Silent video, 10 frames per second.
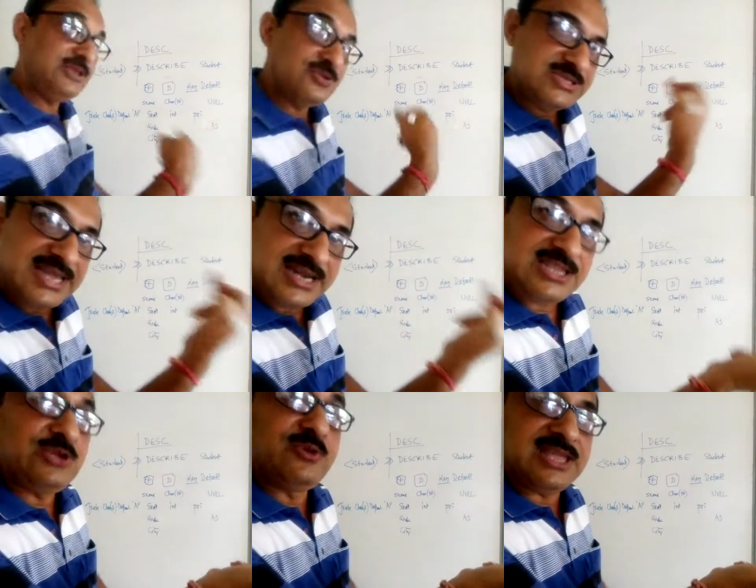used
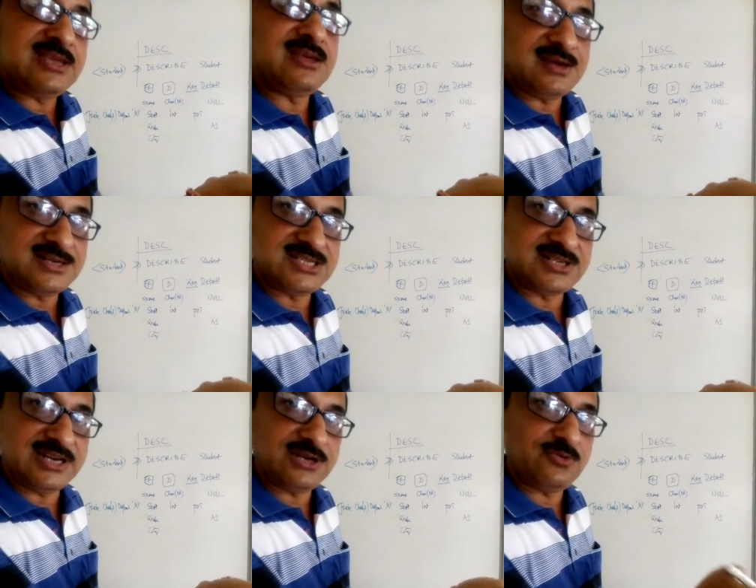that unique
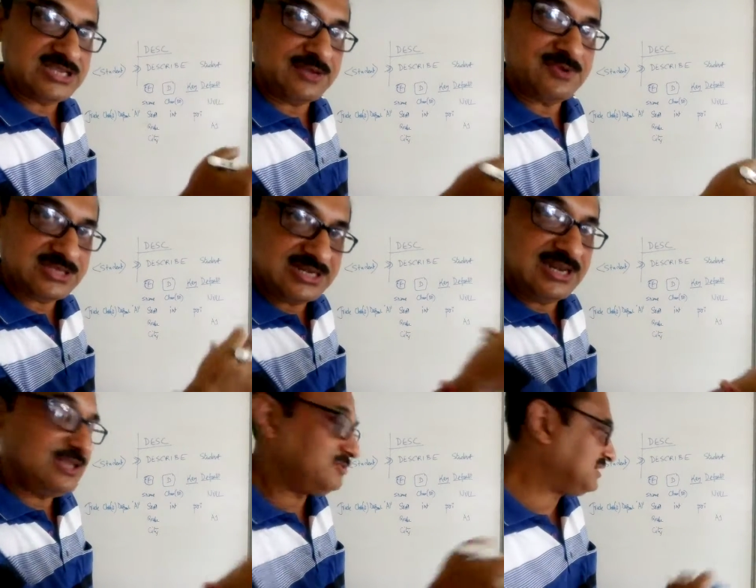constraint which I was
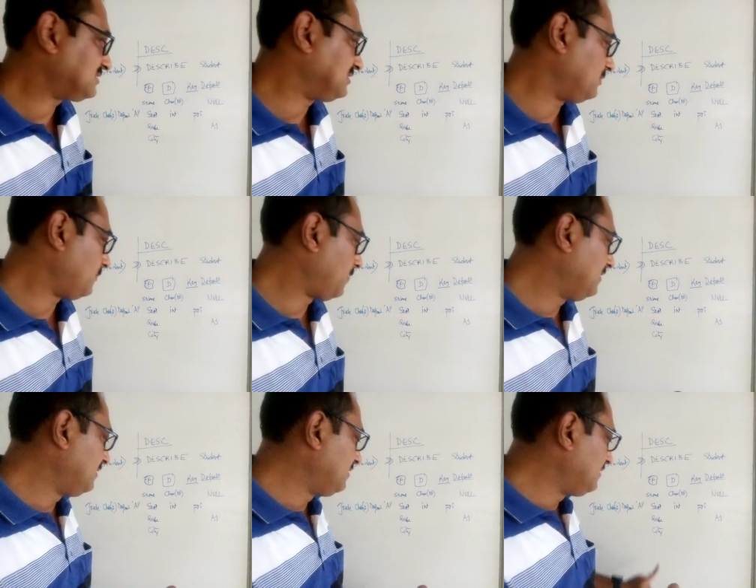telling you just now.
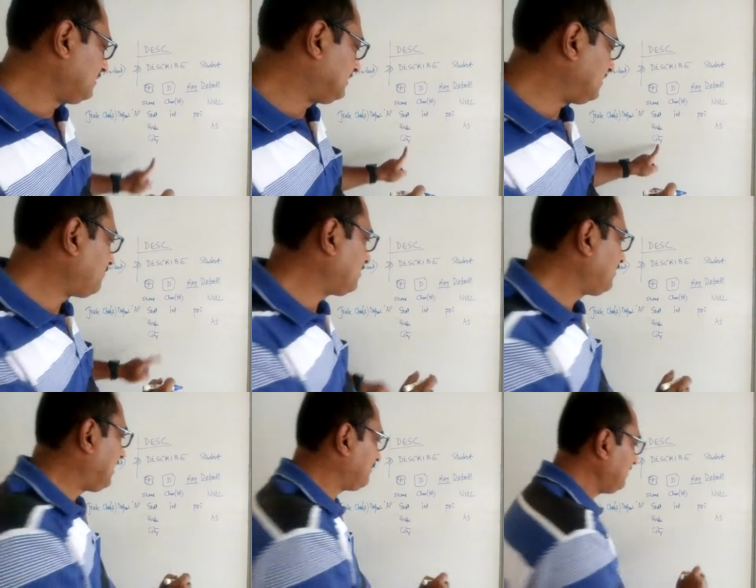Then what
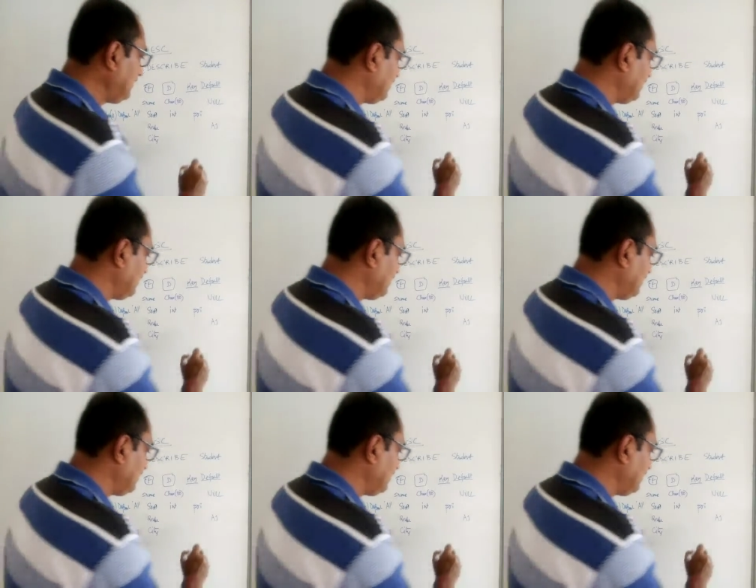will happen?